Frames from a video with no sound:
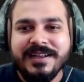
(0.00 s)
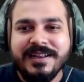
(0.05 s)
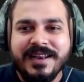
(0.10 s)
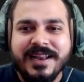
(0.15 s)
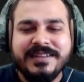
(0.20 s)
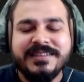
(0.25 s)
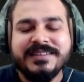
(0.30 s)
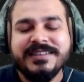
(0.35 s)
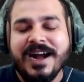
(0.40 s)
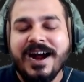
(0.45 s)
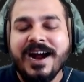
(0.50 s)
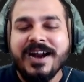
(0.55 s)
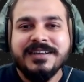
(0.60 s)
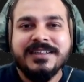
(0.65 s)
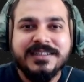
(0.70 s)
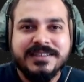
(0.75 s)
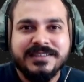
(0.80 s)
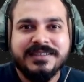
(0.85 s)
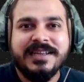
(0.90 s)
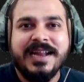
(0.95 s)
let's
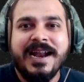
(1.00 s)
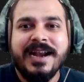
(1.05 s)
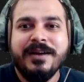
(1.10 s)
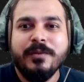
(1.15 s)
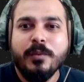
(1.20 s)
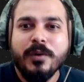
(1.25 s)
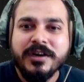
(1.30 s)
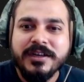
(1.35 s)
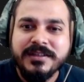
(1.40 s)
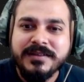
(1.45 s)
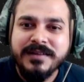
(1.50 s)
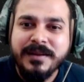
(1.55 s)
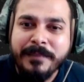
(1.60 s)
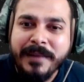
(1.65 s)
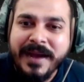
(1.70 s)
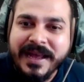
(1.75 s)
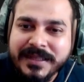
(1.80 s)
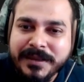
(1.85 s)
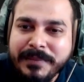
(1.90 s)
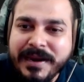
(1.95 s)
understand what is the
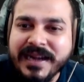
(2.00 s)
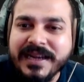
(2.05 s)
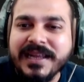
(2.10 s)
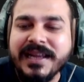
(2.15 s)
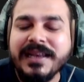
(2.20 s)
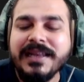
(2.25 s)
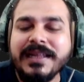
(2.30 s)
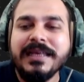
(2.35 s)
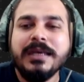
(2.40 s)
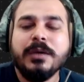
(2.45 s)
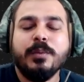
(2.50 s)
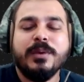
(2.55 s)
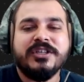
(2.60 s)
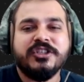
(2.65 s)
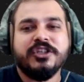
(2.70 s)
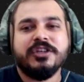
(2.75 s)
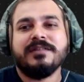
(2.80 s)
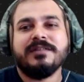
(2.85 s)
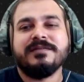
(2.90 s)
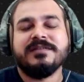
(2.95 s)
mathematical
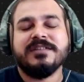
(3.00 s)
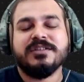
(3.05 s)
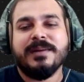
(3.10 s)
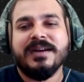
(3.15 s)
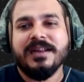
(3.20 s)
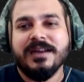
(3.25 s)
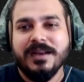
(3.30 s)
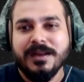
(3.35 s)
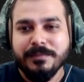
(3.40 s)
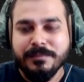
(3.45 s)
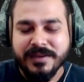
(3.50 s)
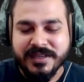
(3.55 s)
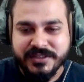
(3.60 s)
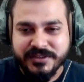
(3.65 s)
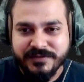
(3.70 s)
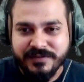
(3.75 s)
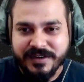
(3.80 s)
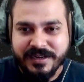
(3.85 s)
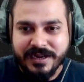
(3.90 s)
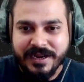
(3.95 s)
equation of this particular
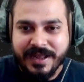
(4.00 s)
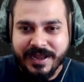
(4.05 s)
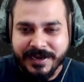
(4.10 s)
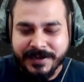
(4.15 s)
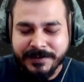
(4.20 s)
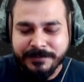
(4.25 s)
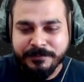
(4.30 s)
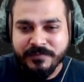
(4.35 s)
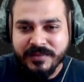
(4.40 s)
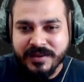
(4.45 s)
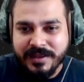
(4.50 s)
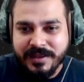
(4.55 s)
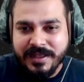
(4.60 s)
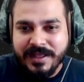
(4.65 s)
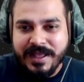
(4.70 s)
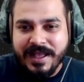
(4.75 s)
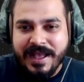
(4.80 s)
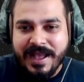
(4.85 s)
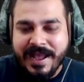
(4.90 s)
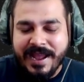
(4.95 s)
best fit line.
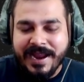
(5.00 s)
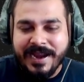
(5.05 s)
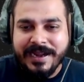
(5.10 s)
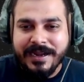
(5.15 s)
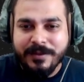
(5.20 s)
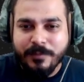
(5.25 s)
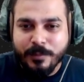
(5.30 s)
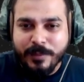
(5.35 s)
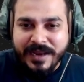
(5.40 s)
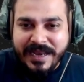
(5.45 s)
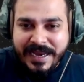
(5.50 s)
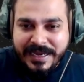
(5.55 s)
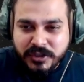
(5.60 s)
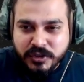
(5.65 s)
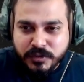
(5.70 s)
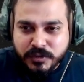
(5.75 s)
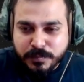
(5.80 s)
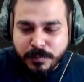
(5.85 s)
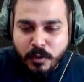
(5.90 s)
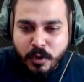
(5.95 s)
And when I
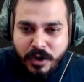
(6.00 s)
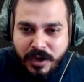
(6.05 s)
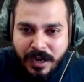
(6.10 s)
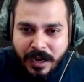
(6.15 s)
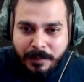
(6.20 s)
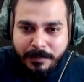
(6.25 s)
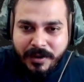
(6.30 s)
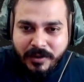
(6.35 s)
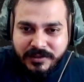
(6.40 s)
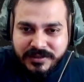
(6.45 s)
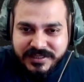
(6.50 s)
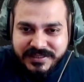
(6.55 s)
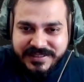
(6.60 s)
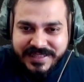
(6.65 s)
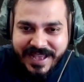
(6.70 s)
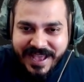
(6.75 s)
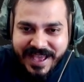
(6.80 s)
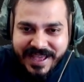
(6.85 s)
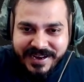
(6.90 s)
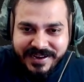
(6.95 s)
spoke about
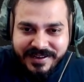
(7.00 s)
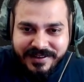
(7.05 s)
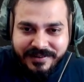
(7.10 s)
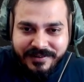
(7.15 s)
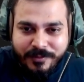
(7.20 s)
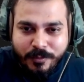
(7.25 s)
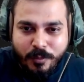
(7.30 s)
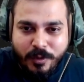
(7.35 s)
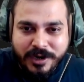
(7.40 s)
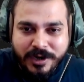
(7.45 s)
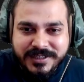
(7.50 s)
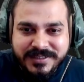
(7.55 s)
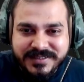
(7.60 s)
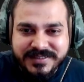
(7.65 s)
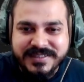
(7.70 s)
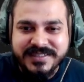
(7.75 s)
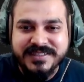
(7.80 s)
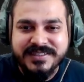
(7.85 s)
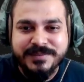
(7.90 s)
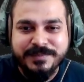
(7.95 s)
this error, what
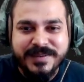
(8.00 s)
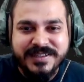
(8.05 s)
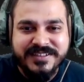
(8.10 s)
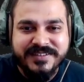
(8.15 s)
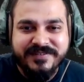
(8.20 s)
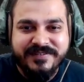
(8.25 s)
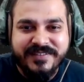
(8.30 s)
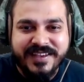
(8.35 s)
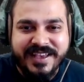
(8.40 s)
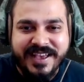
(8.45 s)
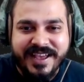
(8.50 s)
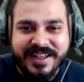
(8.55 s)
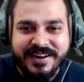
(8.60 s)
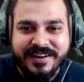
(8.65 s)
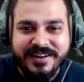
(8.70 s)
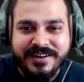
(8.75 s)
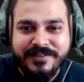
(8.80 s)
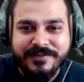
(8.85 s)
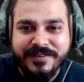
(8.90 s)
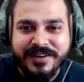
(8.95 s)
is this specific
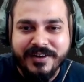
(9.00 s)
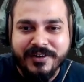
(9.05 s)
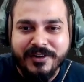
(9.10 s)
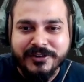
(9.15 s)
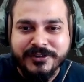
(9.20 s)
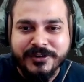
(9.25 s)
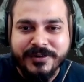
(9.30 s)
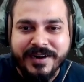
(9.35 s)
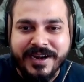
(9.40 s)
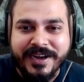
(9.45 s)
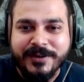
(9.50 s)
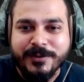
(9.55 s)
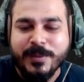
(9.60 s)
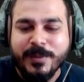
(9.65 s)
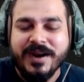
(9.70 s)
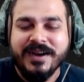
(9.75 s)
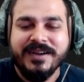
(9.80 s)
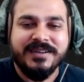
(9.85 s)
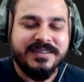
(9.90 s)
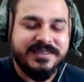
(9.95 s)
error, we'll also try
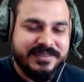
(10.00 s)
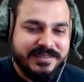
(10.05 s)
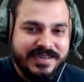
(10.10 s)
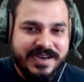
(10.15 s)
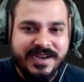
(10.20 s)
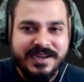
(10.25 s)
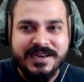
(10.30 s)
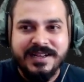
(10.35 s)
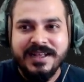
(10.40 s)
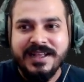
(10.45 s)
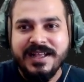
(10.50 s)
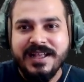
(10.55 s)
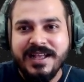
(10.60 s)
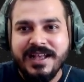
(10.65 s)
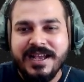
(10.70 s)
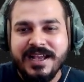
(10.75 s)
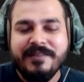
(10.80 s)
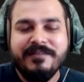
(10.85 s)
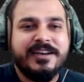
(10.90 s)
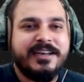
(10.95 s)
to understand,
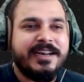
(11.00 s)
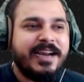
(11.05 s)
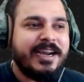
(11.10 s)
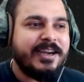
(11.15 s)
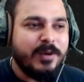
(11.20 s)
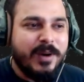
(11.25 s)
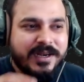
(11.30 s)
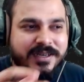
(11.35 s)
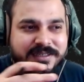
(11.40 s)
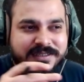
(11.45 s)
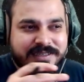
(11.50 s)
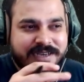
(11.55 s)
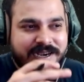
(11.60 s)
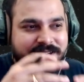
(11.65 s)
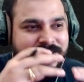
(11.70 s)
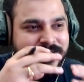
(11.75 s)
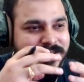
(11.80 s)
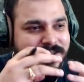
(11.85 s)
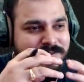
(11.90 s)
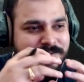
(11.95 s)
and we'll try to
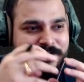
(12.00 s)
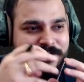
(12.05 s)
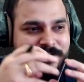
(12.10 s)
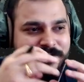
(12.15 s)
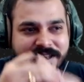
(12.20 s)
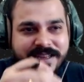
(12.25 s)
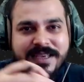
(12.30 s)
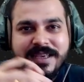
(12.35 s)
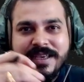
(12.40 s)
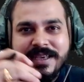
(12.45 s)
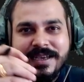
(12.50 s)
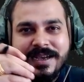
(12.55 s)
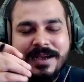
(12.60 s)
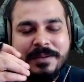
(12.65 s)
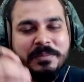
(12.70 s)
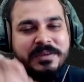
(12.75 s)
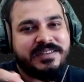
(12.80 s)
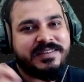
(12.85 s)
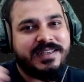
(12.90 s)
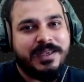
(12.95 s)
understand in a very
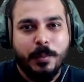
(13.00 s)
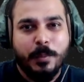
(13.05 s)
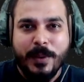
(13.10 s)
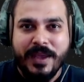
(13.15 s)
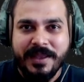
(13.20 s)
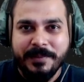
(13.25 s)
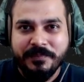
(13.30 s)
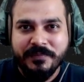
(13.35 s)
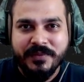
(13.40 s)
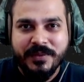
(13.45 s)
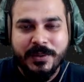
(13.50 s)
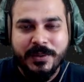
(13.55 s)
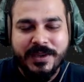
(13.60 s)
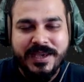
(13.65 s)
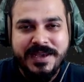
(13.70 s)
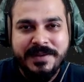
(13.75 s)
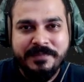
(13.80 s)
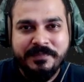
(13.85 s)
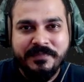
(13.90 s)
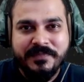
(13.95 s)
amazing way.
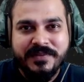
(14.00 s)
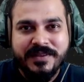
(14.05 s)
Okay,